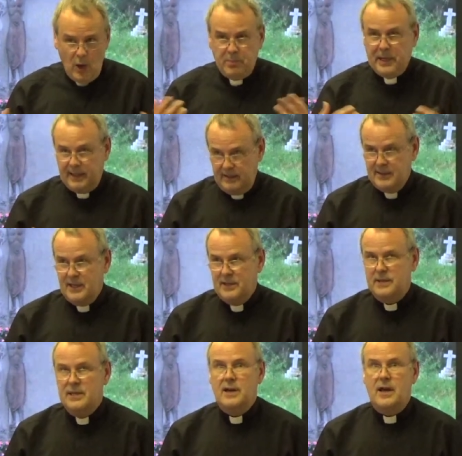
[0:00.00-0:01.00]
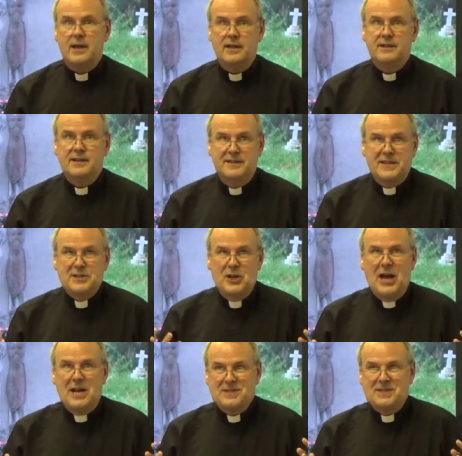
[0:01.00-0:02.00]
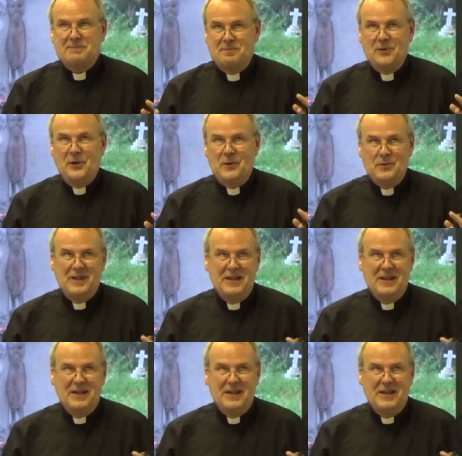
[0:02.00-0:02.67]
hoping that, that this last um,